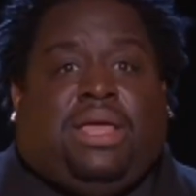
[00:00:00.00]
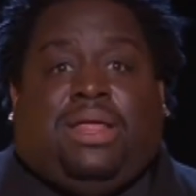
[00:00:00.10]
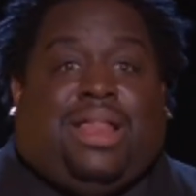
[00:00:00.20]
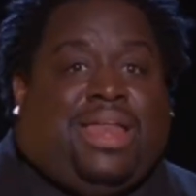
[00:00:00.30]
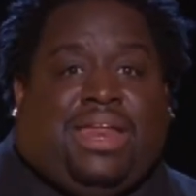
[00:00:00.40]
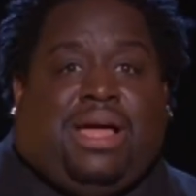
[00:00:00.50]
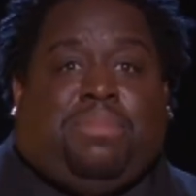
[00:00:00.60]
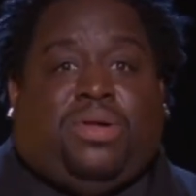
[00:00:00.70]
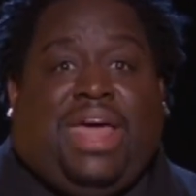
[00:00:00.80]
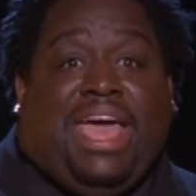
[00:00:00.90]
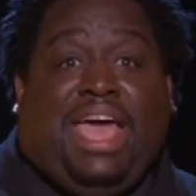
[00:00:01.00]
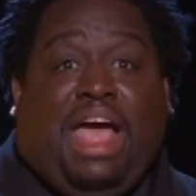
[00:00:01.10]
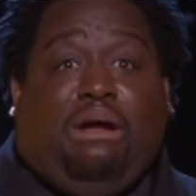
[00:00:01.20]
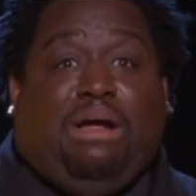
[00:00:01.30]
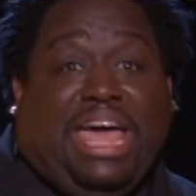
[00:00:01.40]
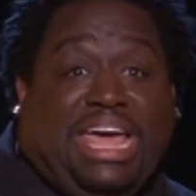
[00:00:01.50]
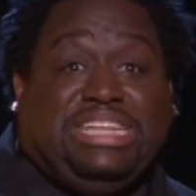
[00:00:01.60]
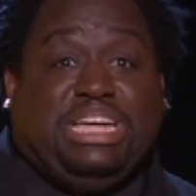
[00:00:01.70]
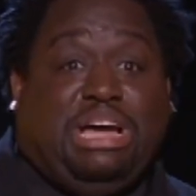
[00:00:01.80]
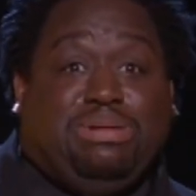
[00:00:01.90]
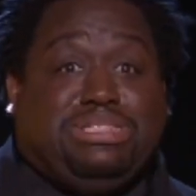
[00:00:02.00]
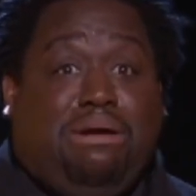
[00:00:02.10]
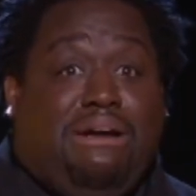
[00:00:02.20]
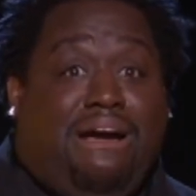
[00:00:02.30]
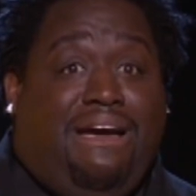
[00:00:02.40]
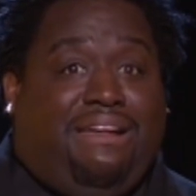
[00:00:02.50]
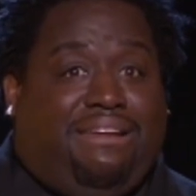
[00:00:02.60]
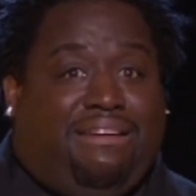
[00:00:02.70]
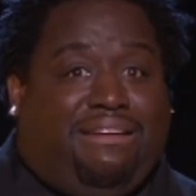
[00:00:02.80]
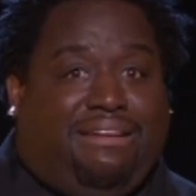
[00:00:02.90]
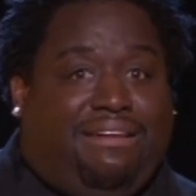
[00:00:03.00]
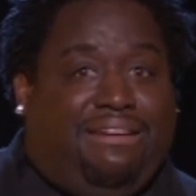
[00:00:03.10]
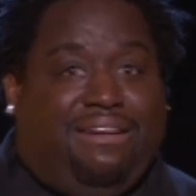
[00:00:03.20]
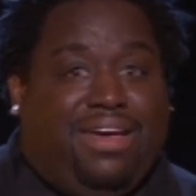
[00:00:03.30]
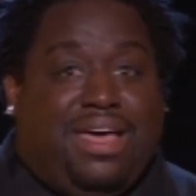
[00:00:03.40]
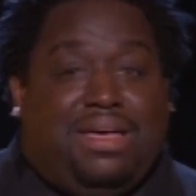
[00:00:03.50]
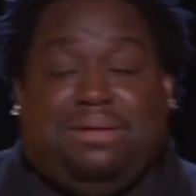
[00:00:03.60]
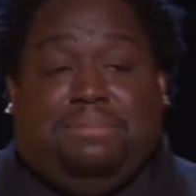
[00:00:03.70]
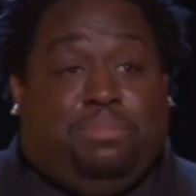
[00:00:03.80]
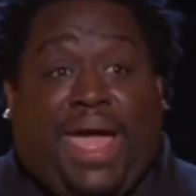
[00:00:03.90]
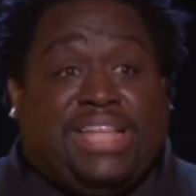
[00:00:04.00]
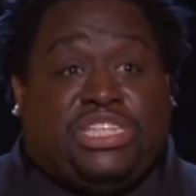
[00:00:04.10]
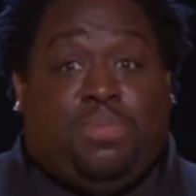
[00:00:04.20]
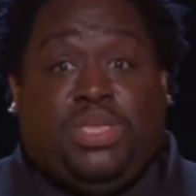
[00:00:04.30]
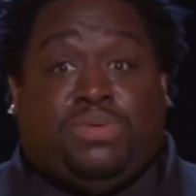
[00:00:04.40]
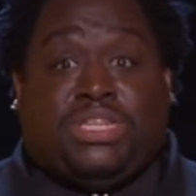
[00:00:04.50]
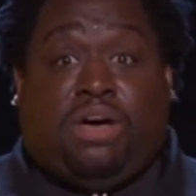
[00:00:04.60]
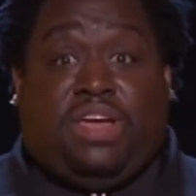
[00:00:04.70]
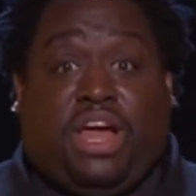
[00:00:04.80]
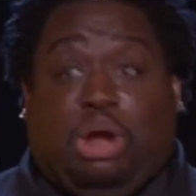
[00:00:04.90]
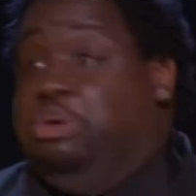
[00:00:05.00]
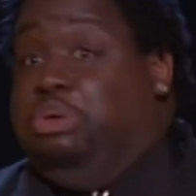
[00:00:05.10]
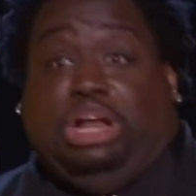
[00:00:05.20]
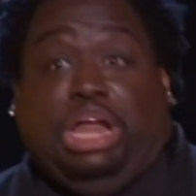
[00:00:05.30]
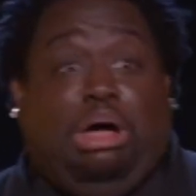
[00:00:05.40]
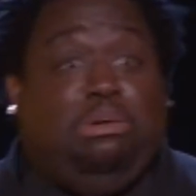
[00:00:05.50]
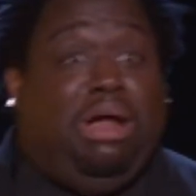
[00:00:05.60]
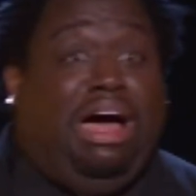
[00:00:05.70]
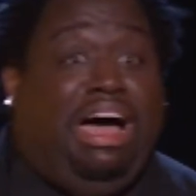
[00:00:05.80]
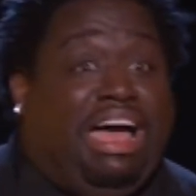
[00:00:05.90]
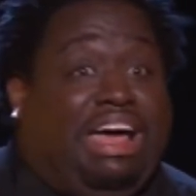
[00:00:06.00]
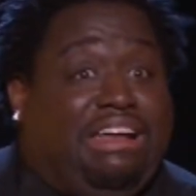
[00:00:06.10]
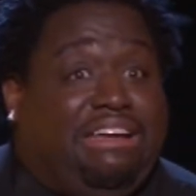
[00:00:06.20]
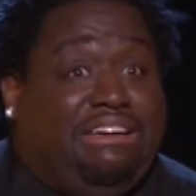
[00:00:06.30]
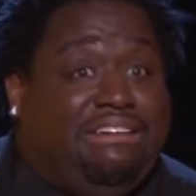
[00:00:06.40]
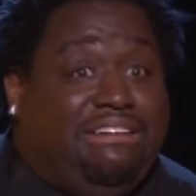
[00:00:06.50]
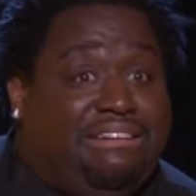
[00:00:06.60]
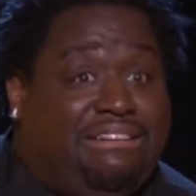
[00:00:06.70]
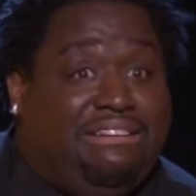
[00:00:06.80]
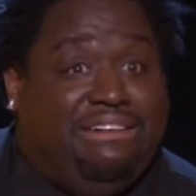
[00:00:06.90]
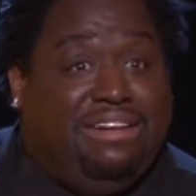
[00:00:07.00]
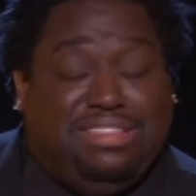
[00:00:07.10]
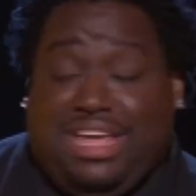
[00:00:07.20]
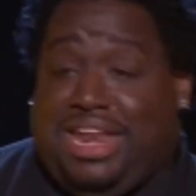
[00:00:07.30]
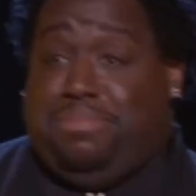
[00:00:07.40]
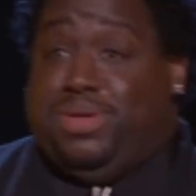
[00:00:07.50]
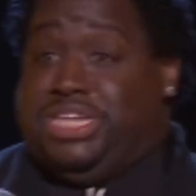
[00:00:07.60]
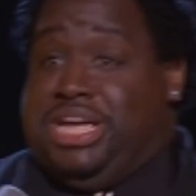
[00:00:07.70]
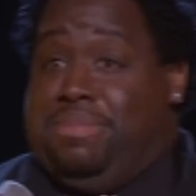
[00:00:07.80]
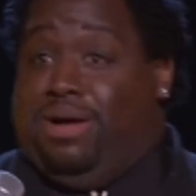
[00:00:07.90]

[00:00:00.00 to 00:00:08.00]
meet, lady come on, hey, Carol, hey, Chuck, what's going on? Brad told me you was over here. Well, all right. Then the music